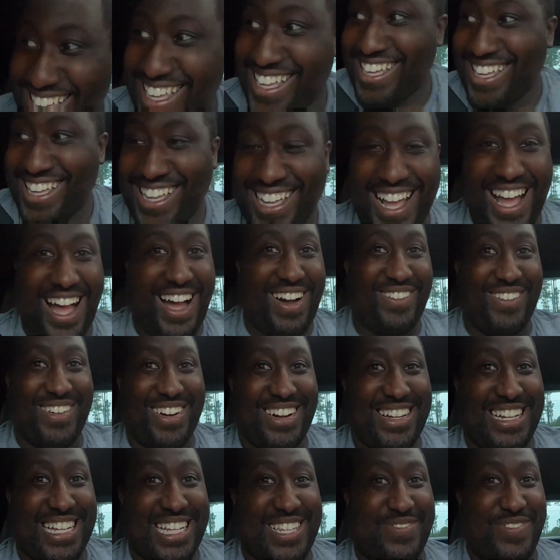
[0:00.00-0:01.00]
I, not I
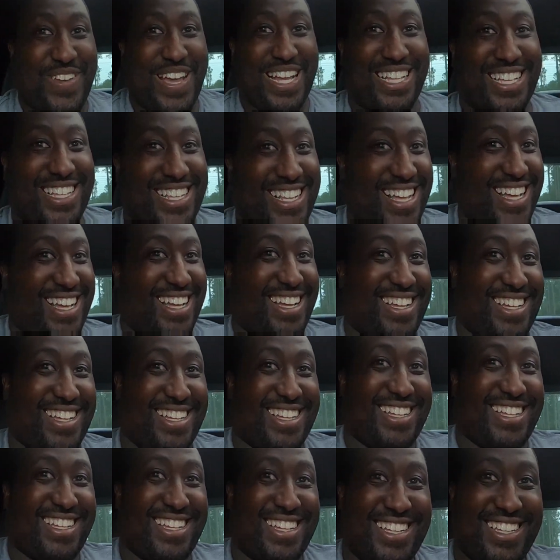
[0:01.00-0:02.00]
wouldn't expected that.
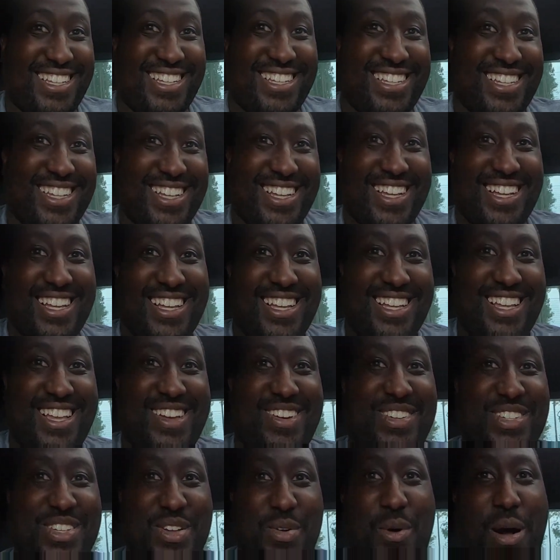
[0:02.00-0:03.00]
Gonna do. It
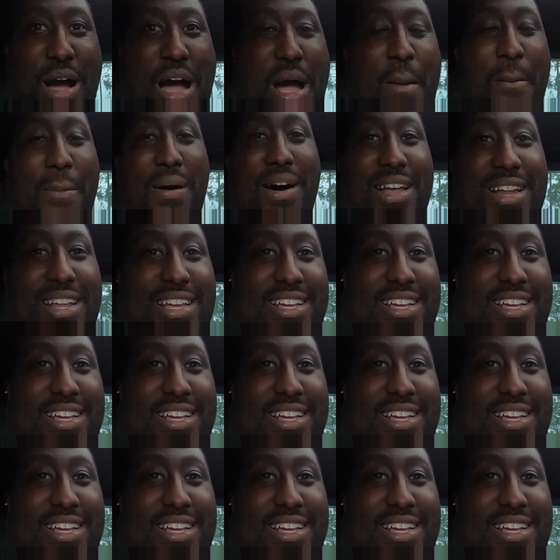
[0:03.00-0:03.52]
was a wide body.